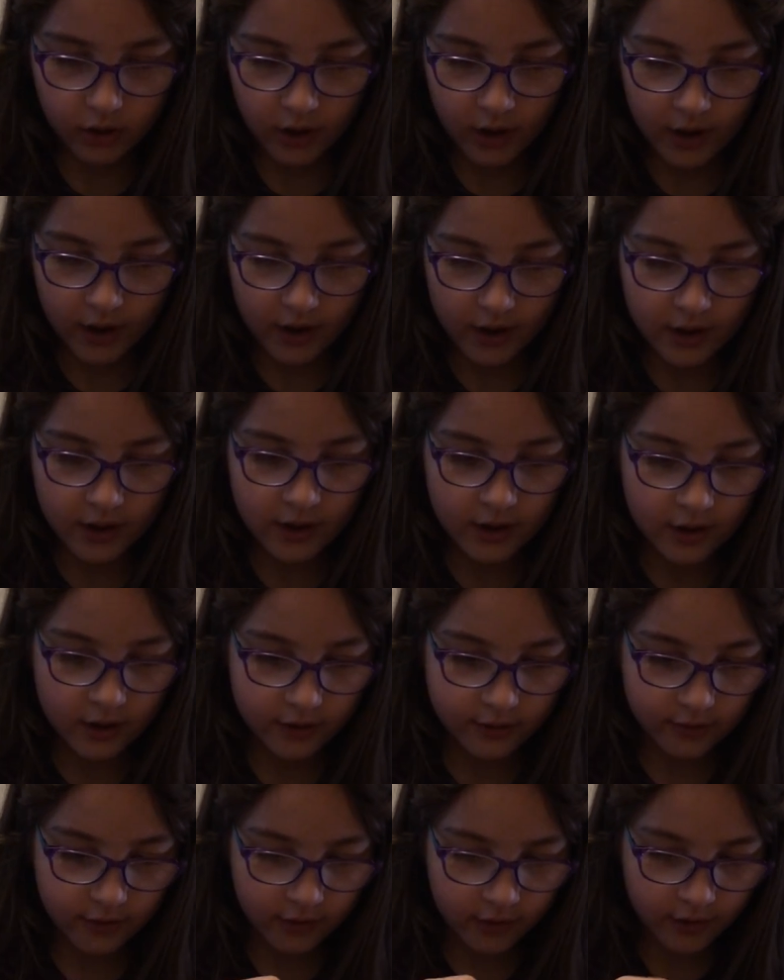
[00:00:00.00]
Ah,
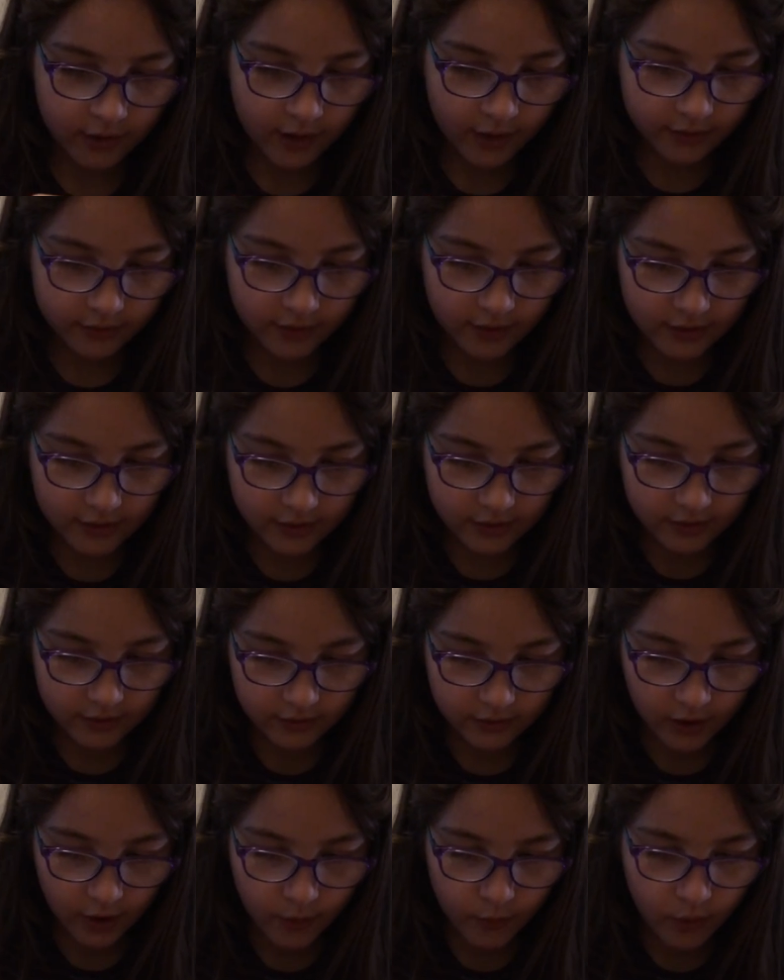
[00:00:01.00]

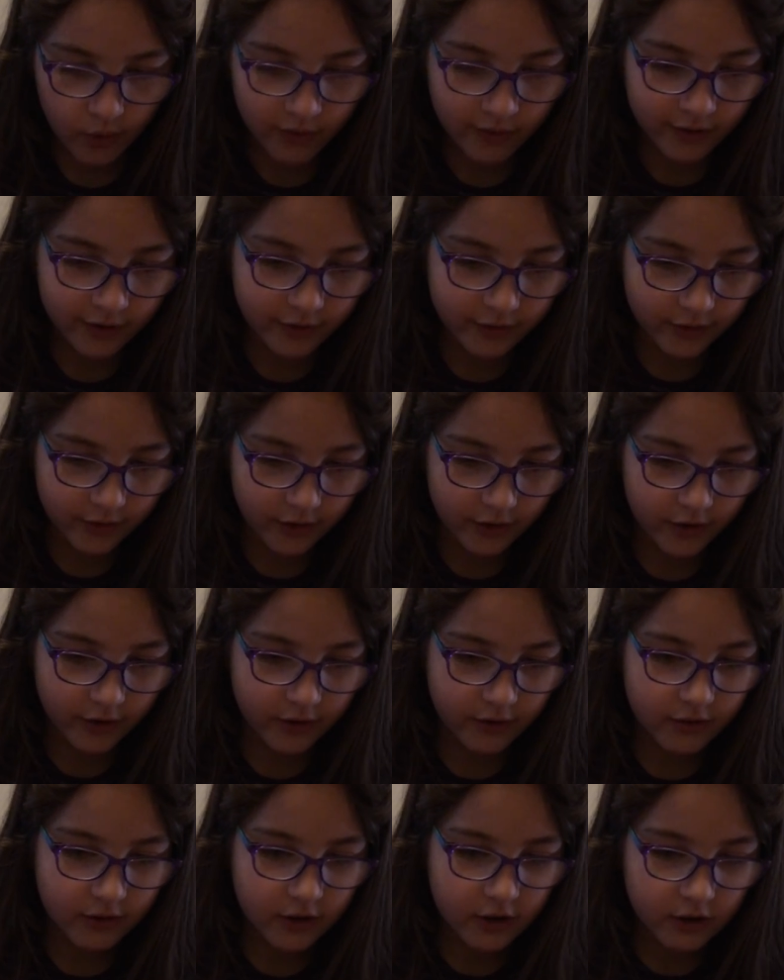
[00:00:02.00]
sunglasses. Go on.
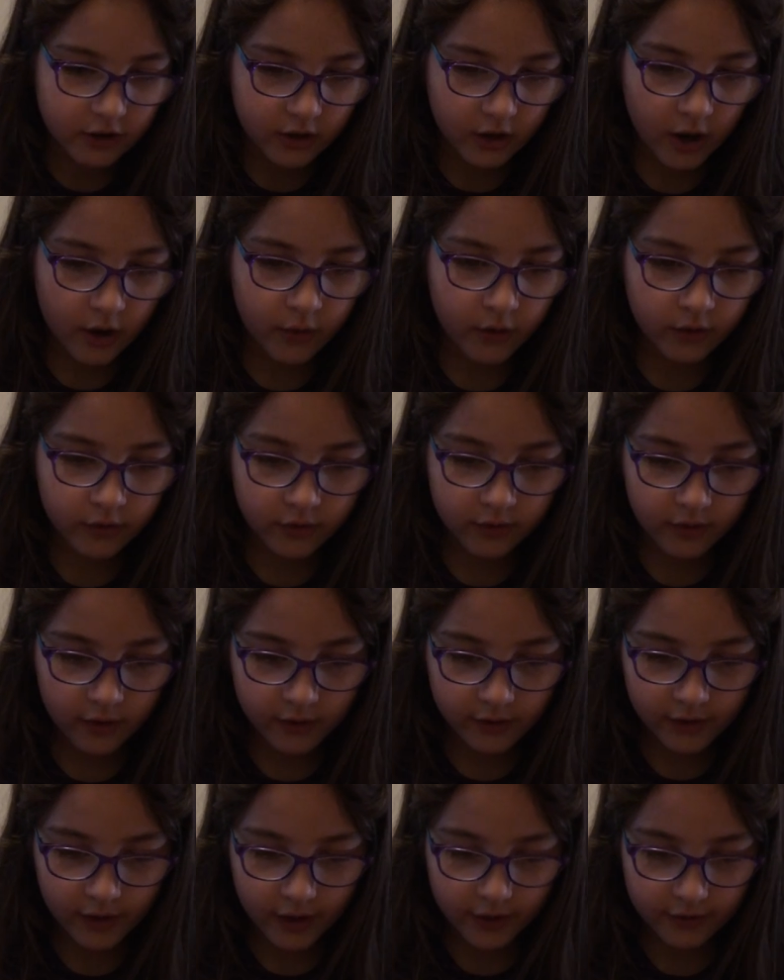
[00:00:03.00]
Go on,
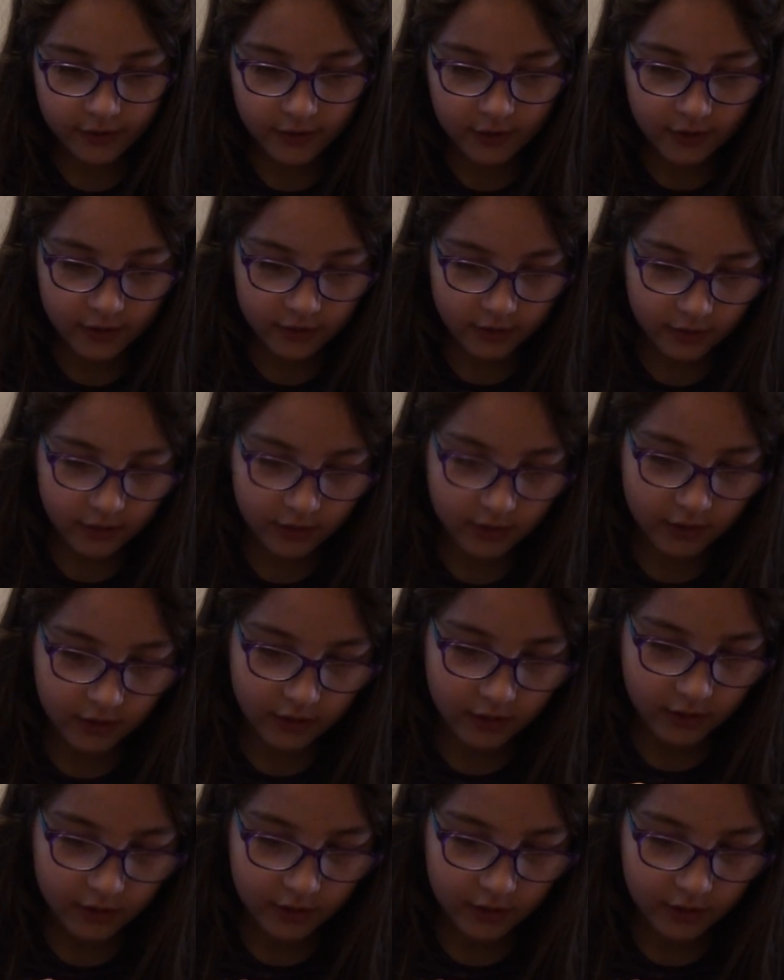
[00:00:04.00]
sunglasses.